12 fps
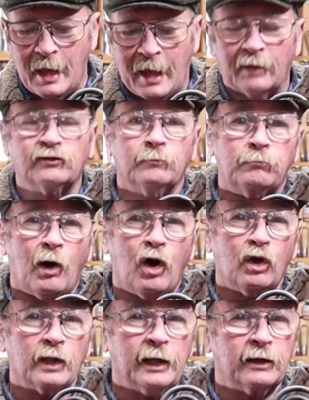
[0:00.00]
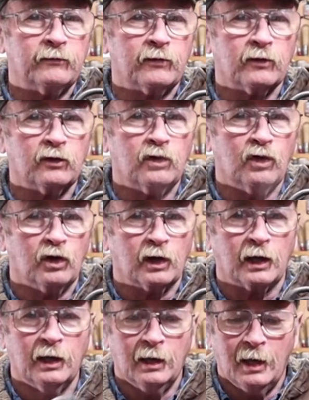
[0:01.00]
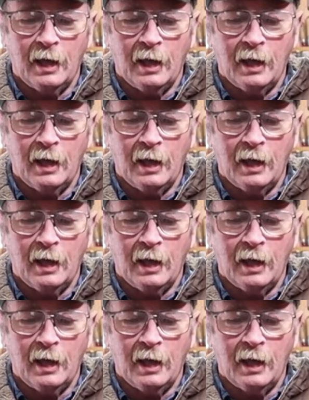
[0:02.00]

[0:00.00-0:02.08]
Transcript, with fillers: has a ball end for the hook.